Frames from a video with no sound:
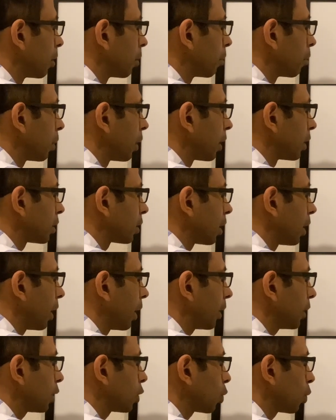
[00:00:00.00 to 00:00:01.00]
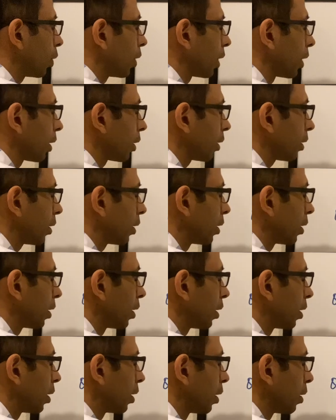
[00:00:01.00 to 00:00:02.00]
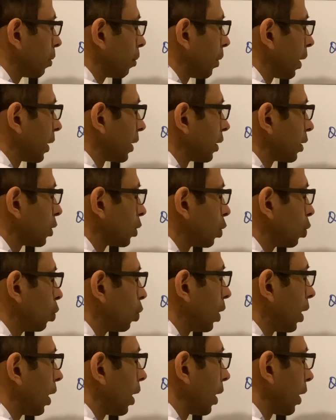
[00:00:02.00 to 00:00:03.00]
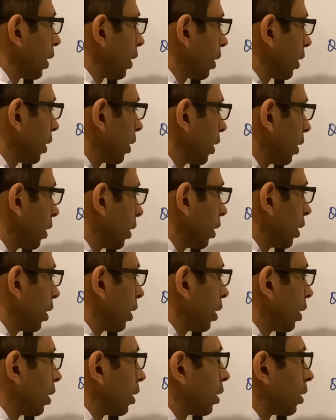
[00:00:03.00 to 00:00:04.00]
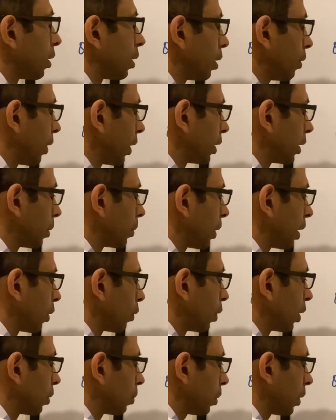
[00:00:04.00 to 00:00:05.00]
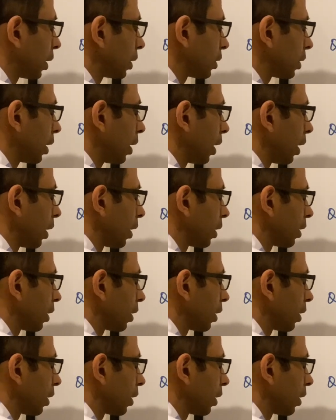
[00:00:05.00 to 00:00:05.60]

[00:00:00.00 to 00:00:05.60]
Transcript: plus I square minus 2I divided by 1 plus I,